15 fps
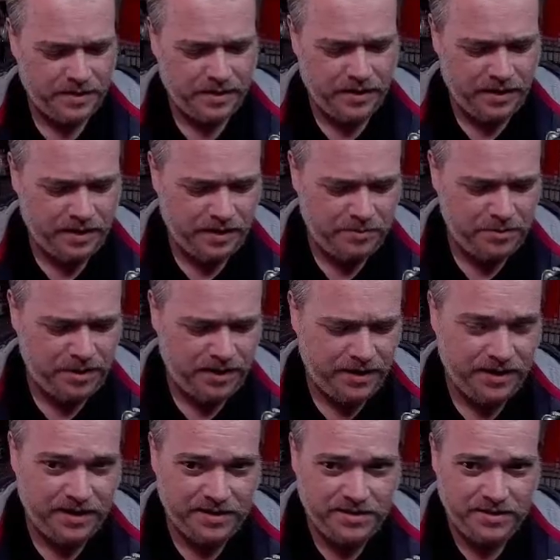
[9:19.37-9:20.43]
All right, I'm going to
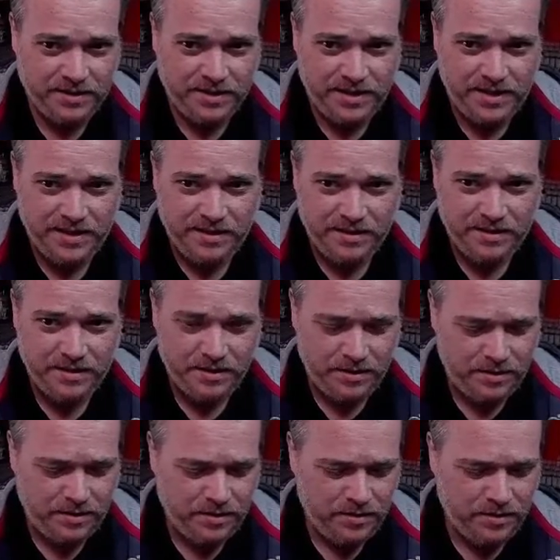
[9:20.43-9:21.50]
actually
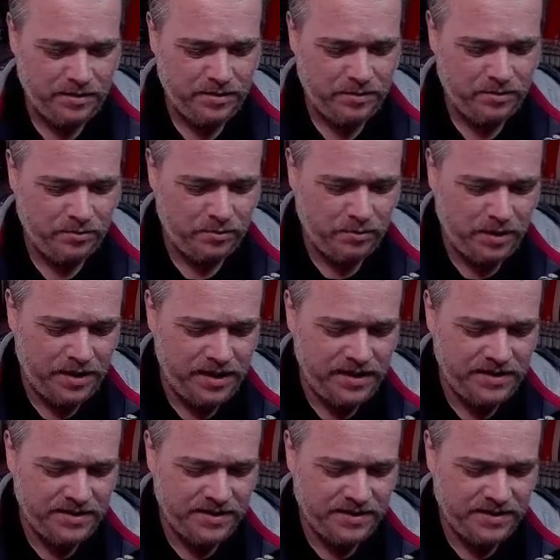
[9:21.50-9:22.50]
raise